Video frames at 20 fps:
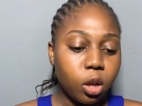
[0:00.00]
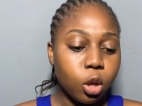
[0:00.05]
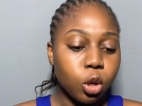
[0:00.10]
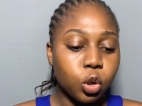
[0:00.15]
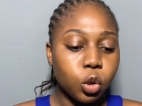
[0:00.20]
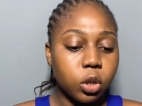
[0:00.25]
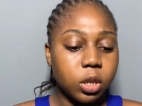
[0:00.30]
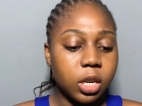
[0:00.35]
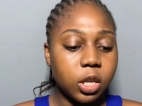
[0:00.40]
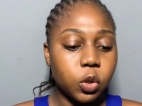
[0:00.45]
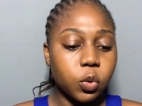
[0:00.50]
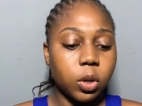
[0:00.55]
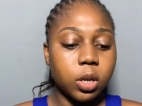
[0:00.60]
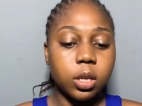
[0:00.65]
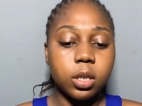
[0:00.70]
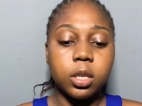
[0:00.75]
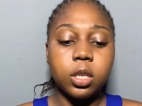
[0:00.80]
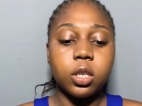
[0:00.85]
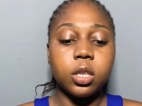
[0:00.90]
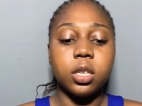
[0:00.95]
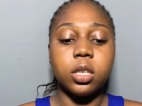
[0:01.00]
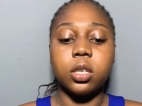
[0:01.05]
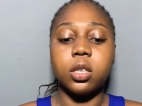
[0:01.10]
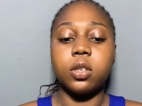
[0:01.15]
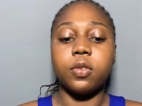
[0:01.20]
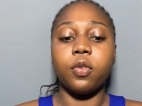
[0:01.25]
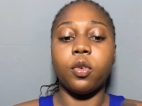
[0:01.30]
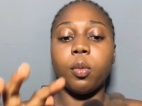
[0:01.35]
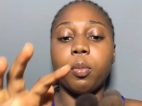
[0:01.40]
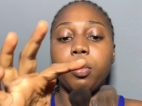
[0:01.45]
So next one is, this
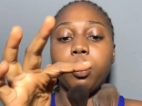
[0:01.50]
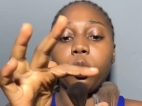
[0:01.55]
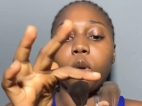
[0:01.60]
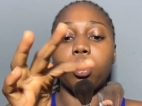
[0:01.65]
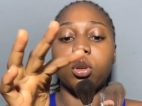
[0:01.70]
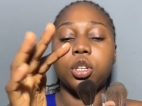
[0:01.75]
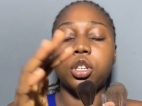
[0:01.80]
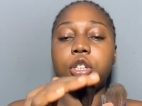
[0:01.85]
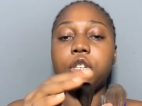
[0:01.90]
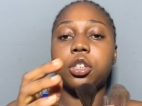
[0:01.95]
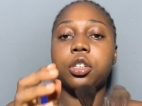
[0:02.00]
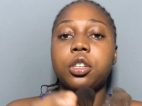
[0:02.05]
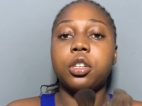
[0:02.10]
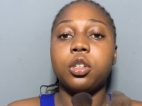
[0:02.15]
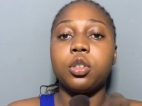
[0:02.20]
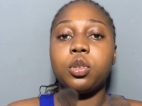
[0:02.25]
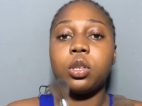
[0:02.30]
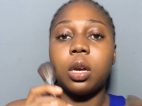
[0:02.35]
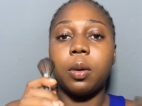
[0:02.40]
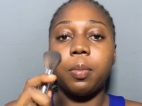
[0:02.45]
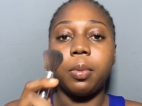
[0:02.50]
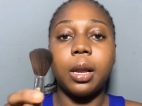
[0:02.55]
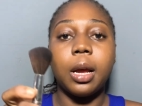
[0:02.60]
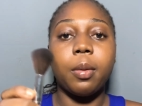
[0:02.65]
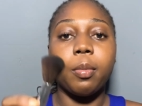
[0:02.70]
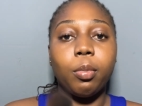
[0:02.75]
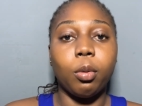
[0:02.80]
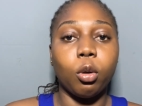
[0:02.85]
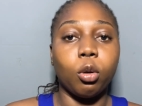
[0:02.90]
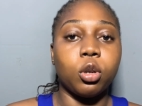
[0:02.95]
is for blush, to apply
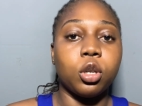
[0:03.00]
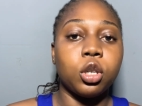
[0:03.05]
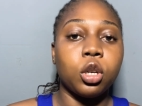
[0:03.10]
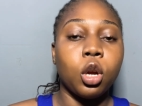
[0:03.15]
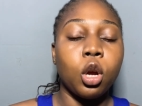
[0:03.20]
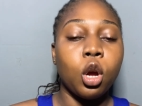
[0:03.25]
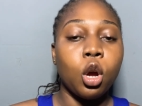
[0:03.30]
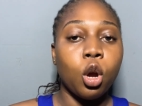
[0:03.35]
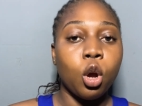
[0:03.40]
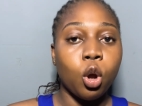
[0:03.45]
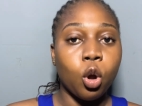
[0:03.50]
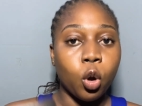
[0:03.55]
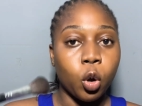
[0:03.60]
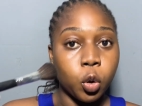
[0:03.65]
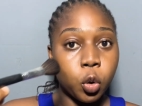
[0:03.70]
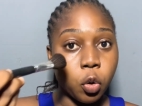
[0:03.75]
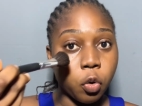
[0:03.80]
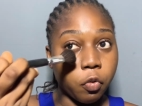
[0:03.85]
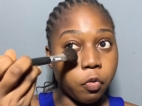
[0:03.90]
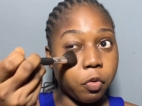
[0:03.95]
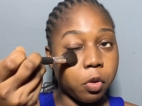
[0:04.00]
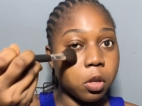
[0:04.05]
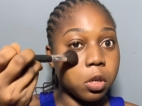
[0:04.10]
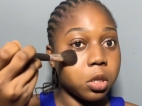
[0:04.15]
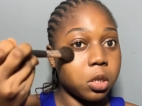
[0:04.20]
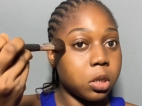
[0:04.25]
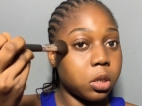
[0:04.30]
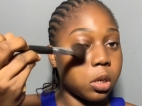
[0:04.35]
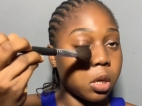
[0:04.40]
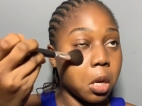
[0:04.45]
blush on your
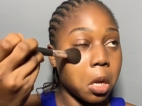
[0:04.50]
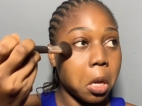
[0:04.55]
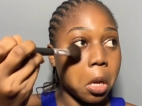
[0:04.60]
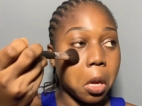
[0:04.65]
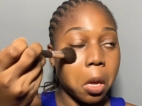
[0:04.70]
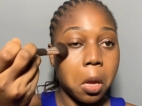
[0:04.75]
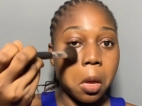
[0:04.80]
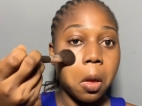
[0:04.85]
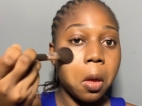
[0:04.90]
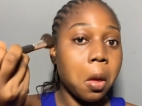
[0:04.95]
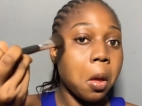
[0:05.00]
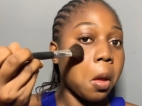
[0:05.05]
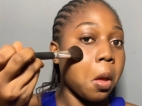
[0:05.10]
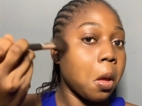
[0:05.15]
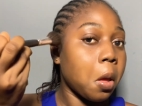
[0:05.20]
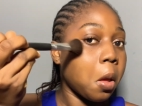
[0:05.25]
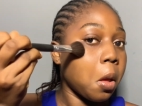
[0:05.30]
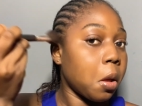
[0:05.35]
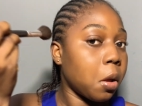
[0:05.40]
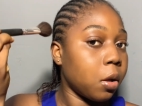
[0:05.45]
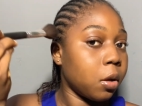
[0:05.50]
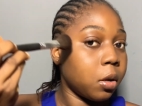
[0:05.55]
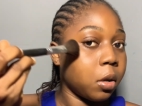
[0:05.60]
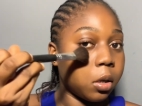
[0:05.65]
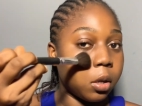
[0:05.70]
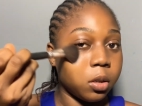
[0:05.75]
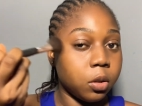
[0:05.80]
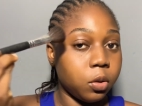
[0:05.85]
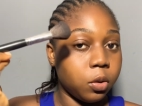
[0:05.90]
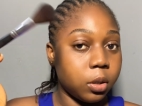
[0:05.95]
face.
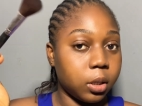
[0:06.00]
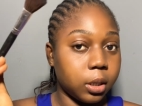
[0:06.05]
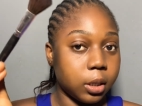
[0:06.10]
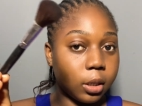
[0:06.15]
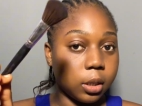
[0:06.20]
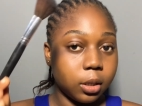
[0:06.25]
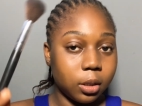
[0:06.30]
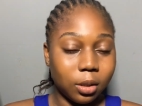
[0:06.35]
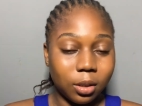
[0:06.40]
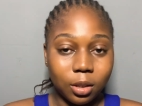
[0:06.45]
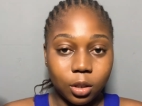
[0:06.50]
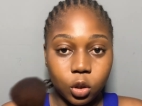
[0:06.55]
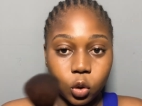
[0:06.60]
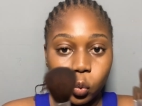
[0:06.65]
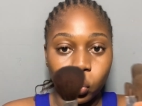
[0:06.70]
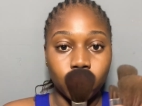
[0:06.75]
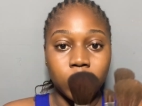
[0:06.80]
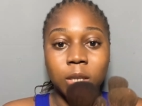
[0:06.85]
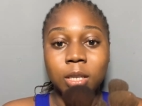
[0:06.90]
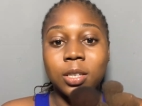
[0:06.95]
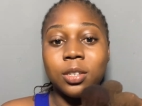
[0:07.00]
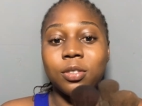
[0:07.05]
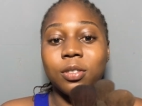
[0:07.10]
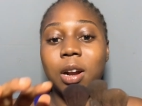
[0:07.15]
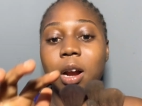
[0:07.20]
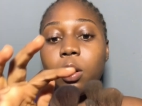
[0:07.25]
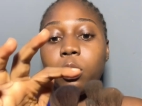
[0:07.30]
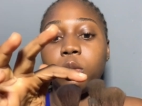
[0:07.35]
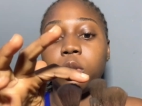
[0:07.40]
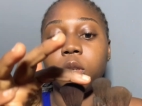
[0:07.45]
You see, this one is
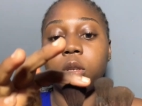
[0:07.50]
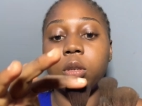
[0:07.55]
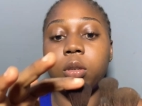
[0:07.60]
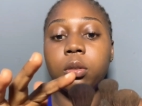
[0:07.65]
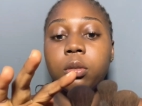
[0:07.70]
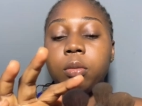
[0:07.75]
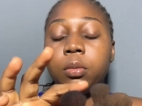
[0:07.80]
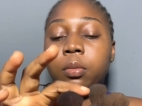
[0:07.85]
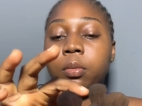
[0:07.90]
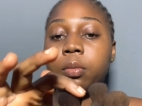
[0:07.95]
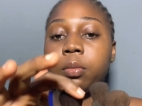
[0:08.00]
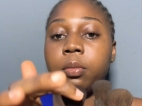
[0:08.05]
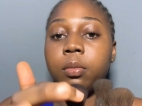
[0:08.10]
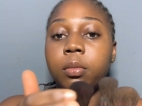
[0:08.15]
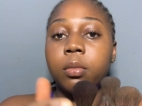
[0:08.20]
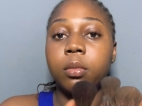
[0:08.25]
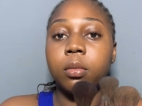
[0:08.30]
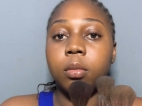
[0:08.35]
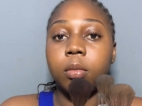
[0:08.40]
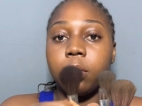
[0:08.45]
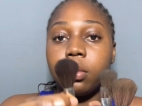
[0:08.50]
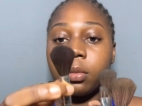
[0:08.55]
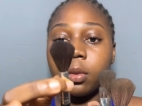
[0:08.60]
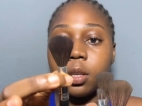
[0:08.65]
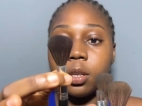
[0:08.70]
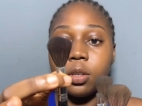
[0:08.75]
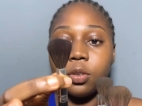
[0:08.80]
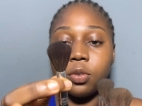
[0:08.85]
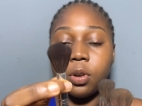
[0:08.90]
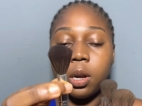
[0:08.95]
round.
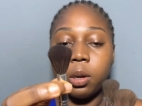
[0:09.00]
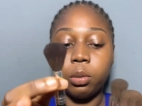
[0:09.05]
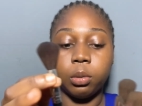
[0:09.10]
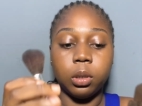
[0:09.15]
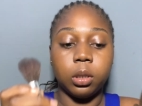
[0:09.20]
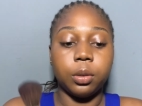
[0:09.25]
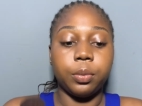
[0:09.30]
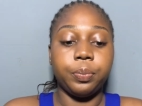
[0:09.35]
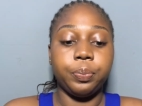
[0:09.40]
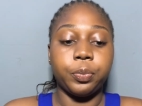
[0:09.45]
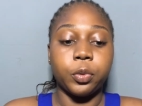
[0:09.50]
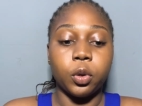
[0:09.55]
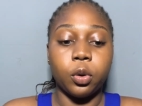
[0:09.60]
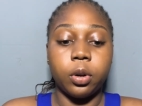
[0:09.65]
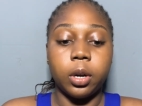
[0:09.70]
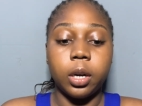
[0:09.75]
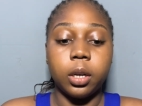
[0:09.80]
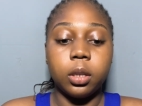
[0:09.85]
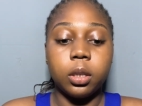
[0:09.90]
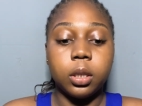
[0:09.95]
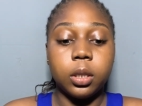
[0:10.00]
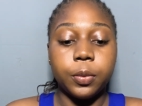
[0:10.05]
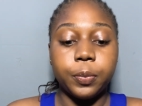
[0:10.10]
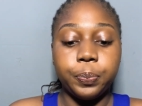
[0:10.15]
Is round. All right.